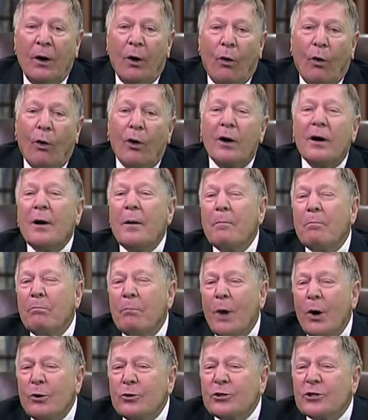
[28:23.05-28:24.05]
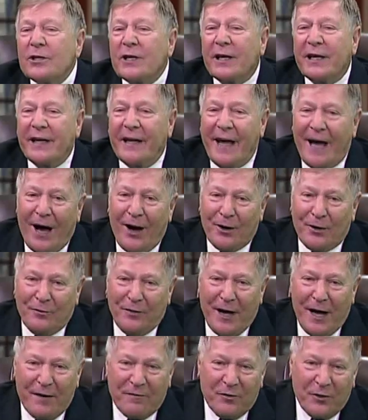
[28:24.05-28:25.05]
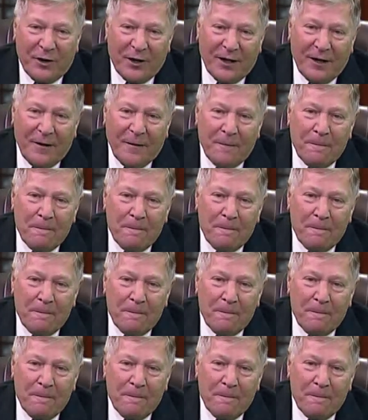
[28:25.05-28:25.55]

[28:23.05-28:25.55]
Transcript: or mostly out of Africa.